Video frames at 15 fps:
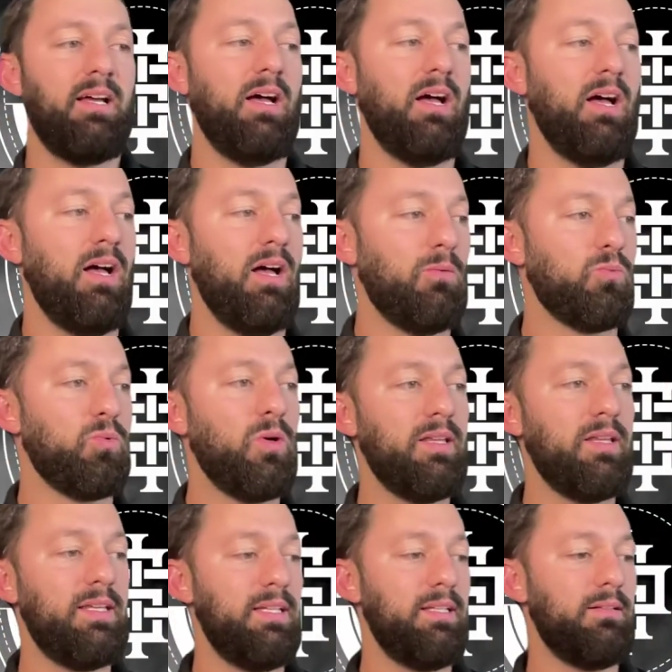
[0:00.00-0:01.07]
a
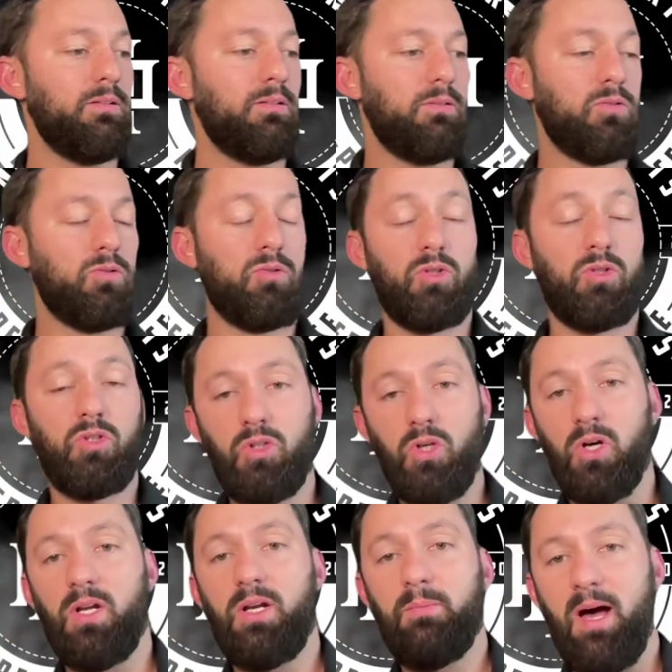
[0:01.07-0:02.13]
really
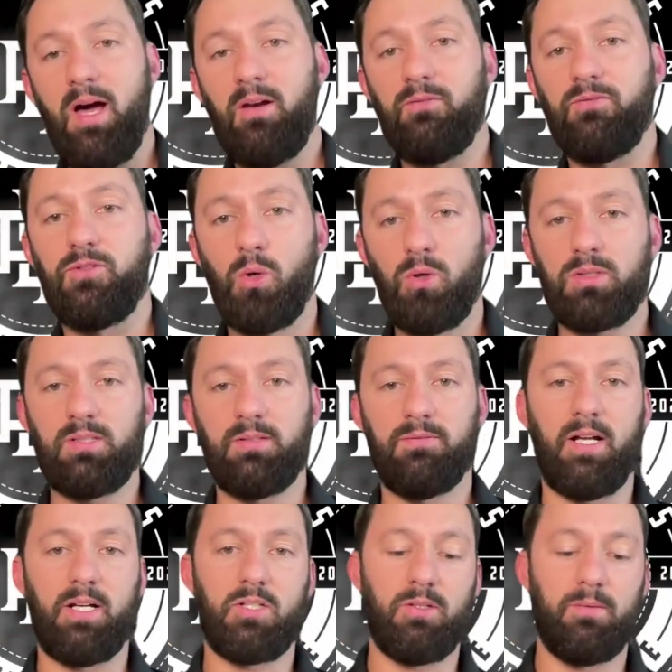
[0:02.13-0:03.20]
good amount of
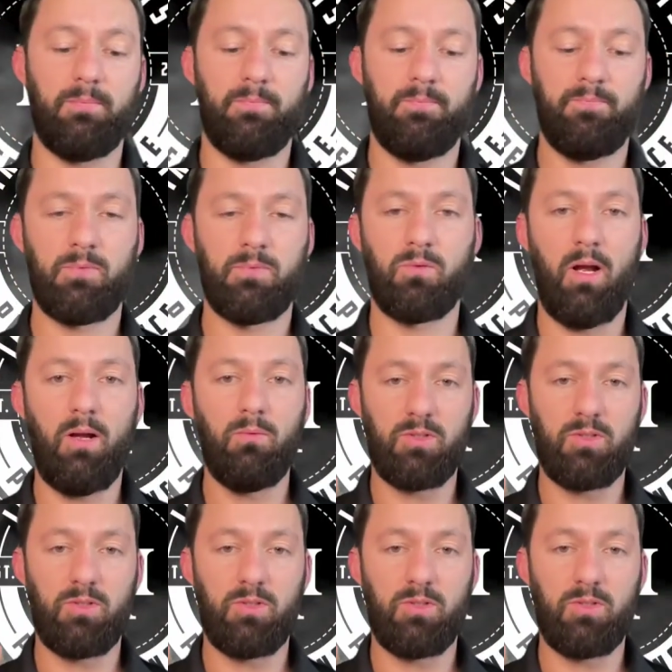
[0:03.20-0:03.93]
dorsiflexion, right?